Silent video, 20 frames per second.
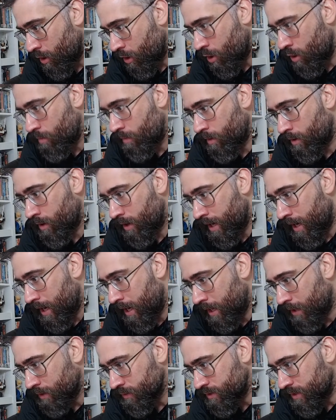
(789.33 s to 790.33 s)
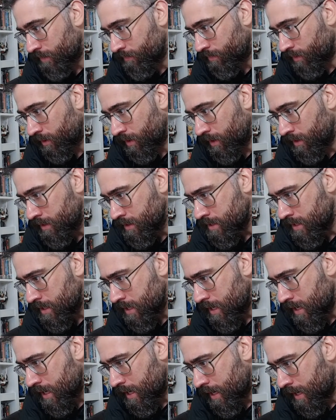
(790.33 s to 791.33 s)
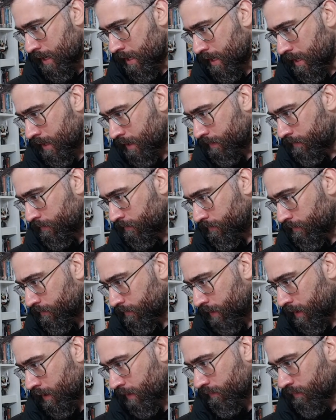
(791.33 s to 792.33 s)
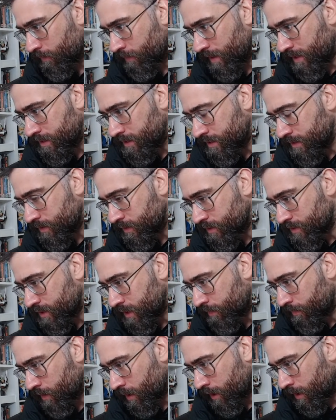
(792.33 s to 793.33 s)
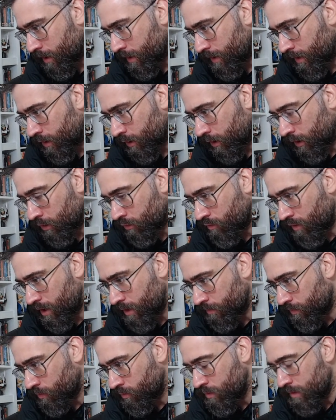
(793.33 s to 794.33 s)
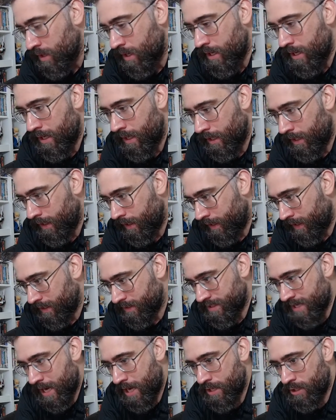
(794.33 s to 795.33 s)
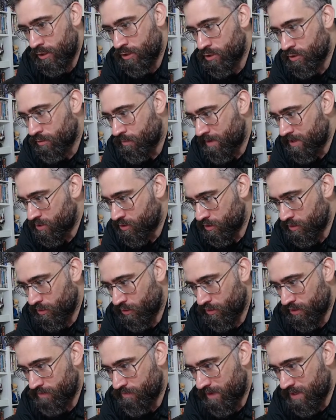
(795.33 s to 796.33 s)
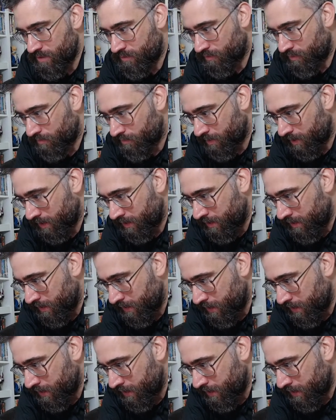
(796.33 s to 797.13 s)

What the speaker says: Omar in the house, Emperor. I love the bases on the Samurai line, they look incredible. Yeah, Dan, you just gotta make sure you got the space for them, buddy.